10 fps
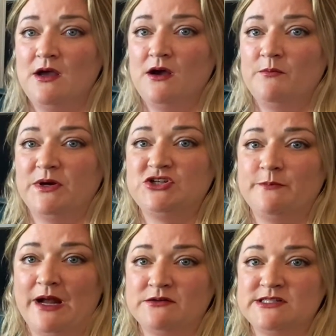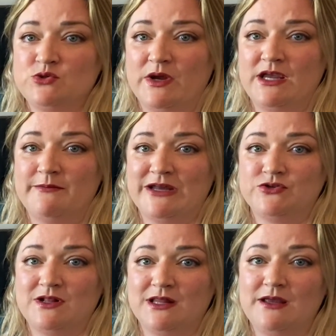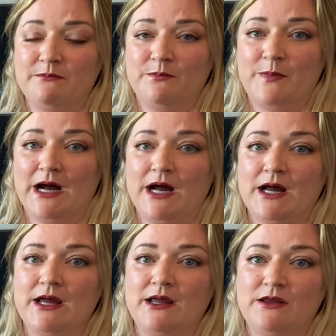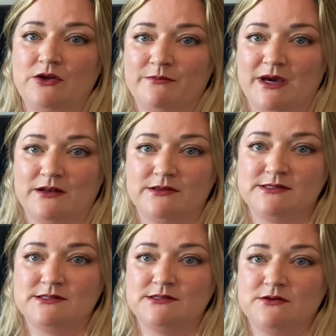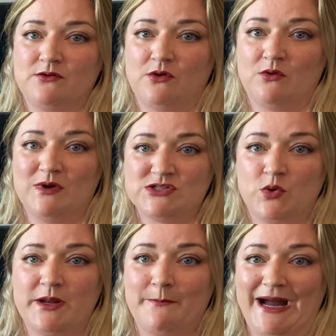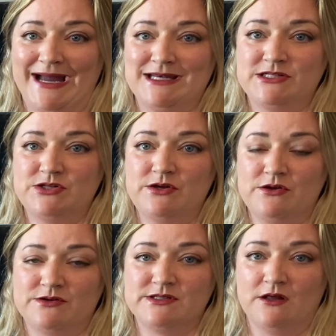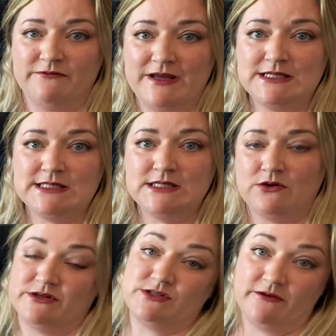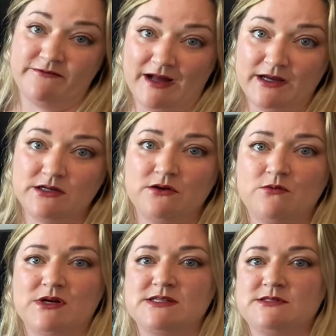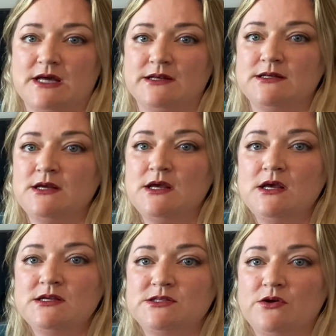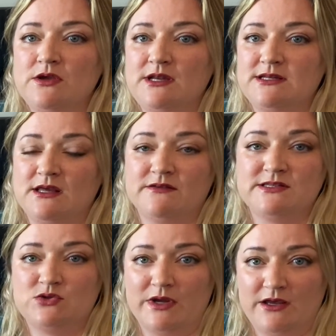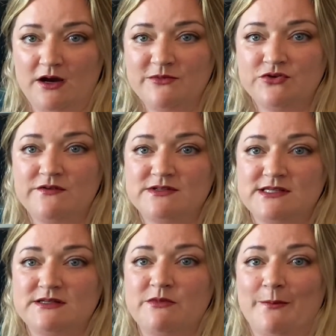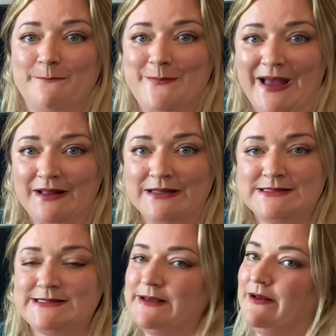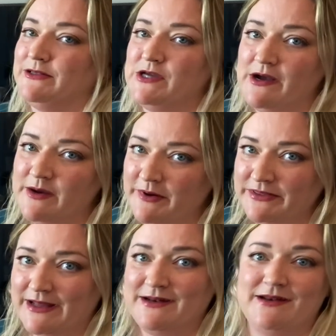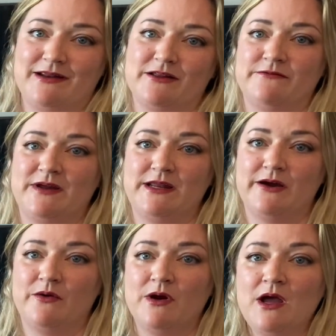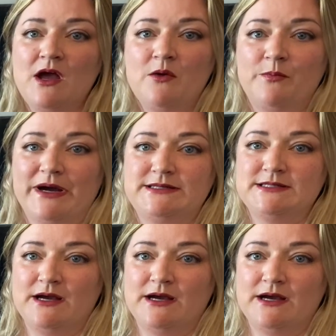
but you're bound stoichiometrically by your metals or what's going to bind to your sulfate or your sulfide when it's done. So you need to think of the stoichiometry of your system, your balance. We'll talk about that in another video, but